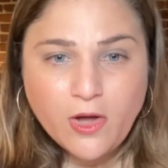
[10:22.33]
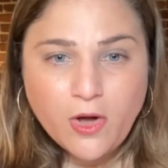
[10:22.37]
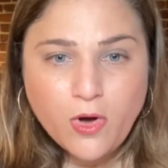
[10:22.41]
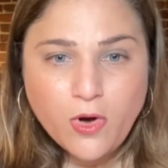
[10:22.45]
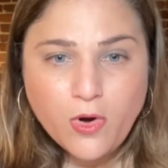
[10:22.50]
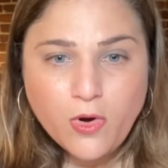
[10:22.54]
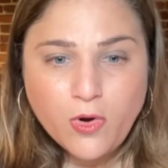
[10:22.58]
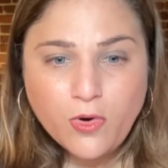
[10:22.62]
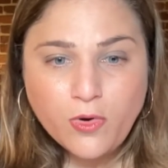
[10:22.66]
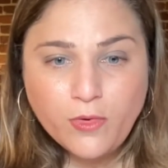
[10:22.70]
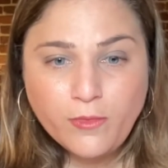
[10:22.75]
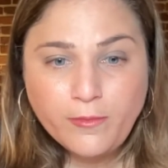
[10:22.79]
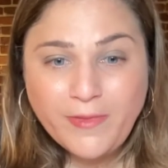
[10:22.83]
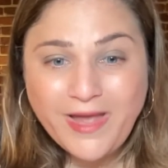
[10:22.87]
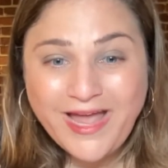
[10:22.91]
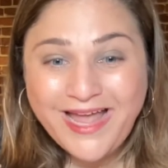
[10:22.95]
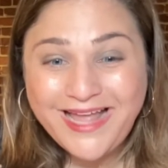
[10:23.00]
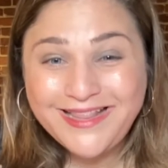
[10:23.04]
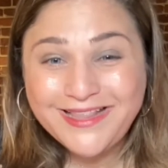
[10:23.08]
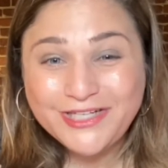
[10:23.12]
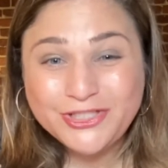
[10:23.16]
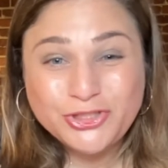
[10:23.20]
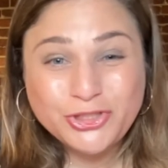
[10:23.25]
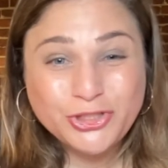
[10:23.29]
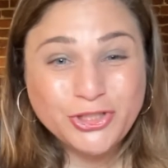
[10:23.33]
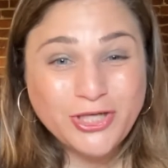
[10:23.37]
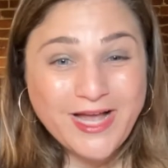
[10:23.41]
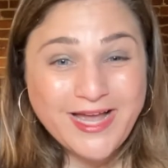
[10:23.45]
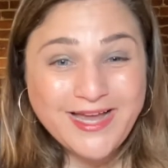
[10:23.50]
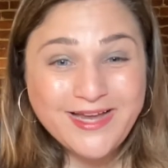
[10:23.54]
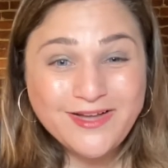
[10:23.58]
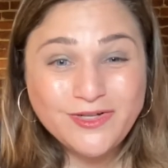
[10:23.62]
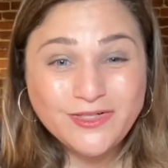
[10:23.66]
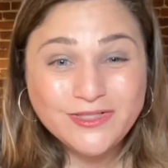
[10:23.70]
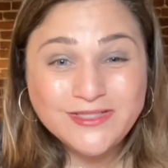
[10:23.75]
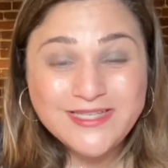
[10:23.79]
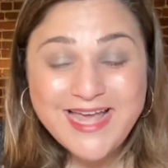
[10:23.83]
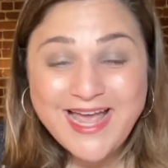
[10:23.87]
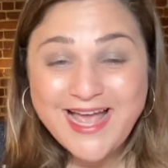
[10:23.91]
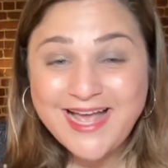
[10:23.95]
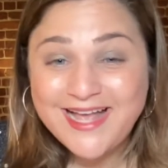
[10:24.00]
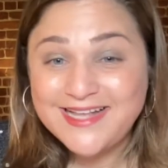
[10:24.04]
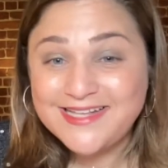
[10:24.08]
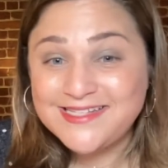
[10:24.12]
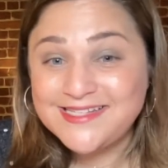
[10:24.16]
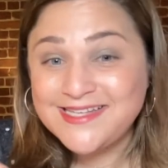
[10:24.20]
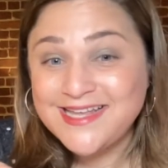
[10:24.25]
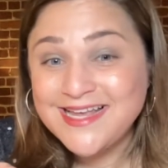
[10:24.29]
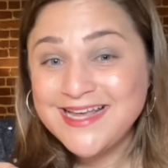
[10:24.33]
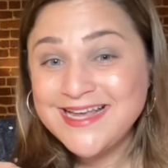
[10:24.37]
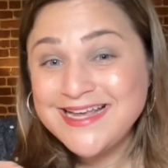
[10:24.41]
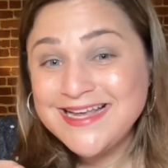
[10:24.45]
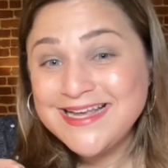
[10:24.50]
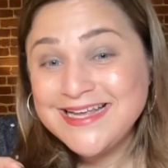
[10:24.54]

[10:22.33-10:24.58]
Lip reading: home and the child has